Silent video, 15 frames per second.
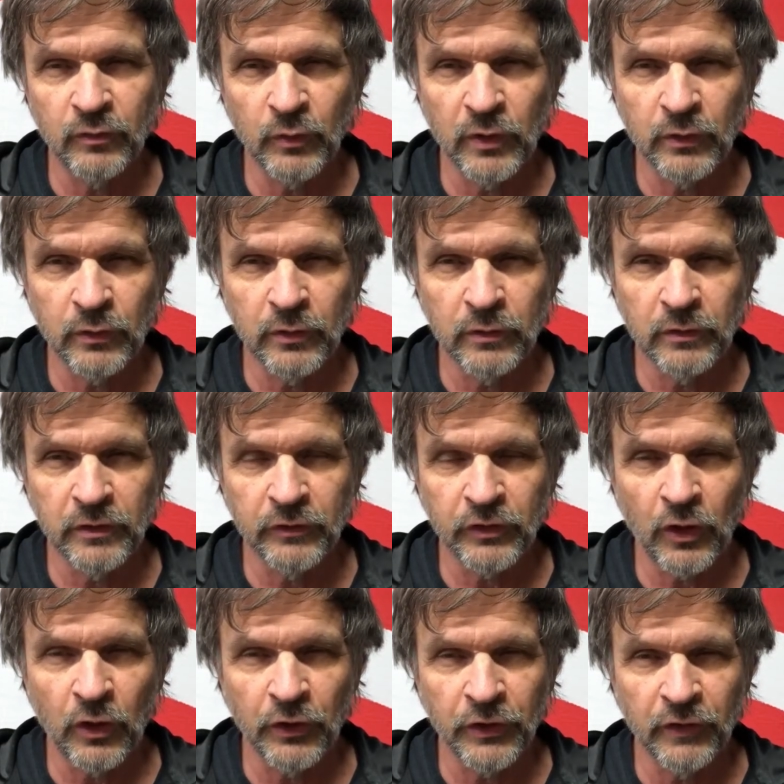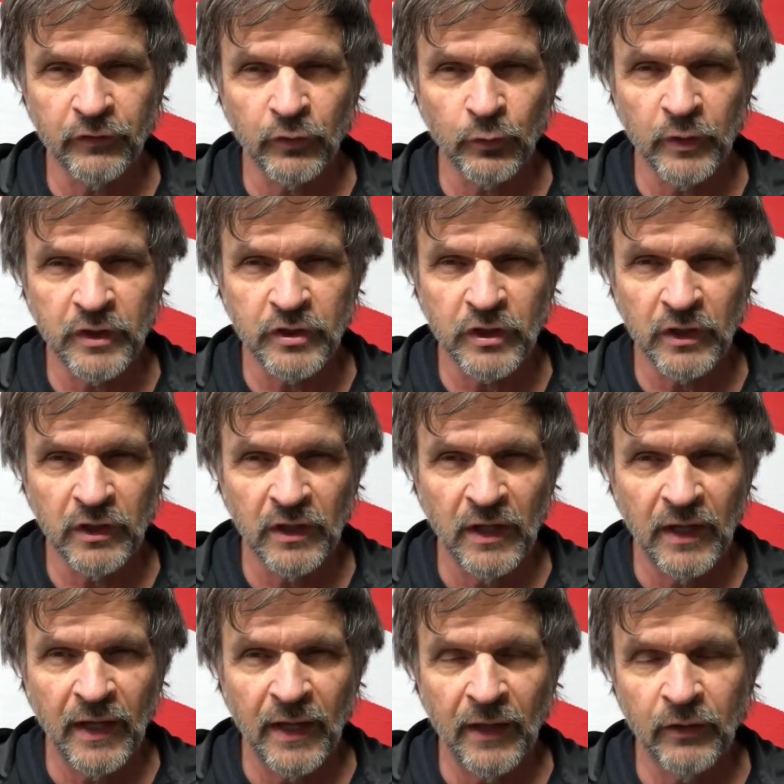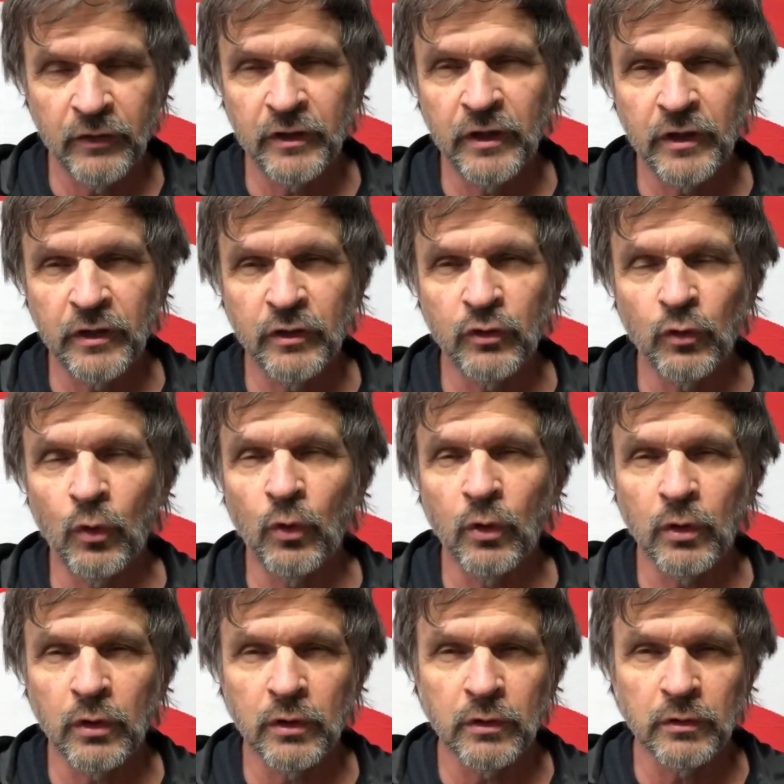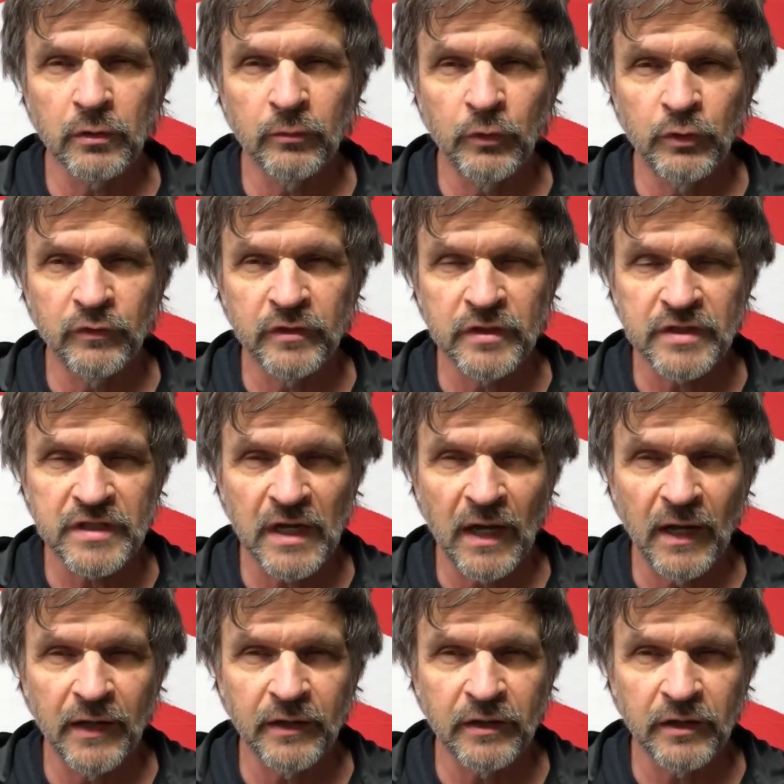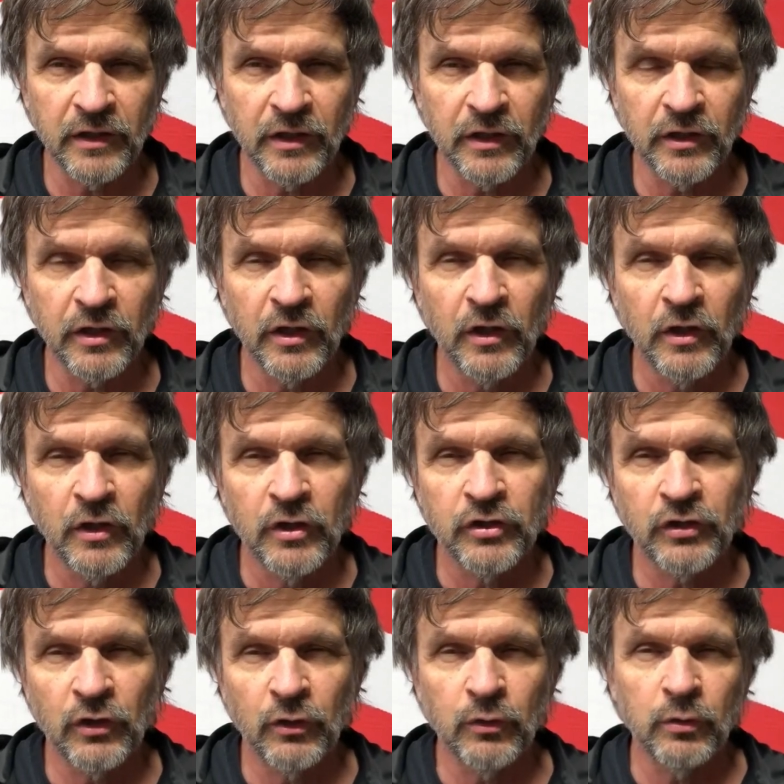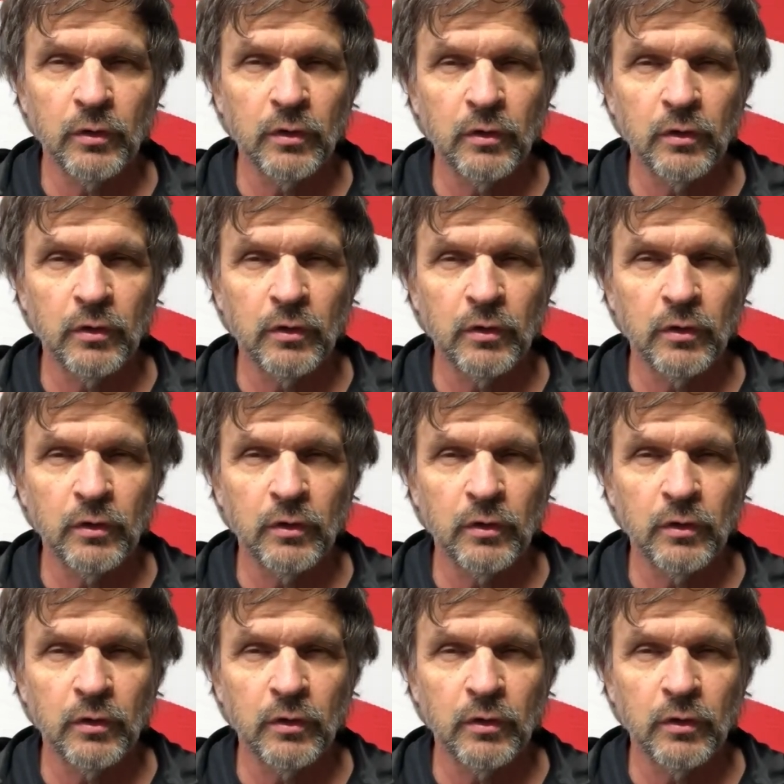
whether you're tall enough to reach it out and hit it or move to the side and get it. So